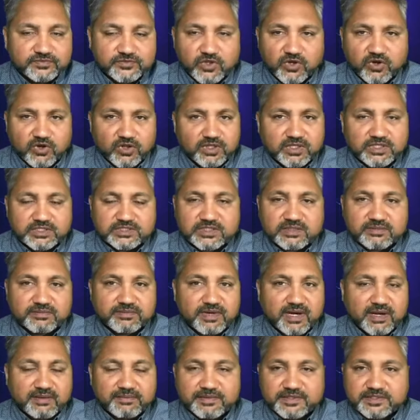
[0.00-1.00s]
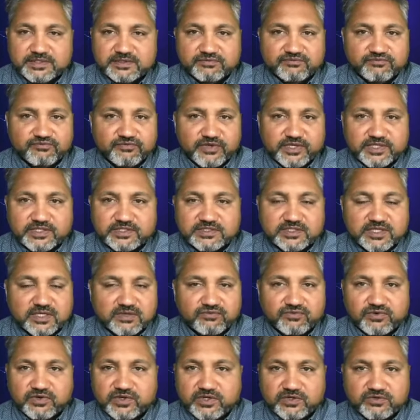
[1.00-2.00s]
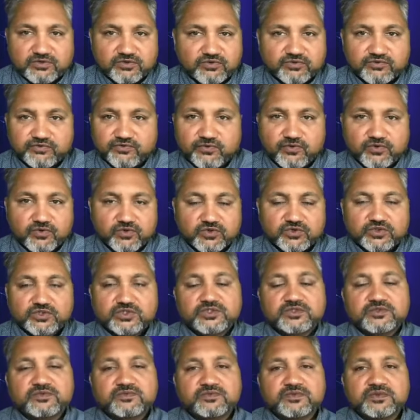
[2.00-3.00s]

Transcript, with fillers: all these Abrahamism faiths converted through force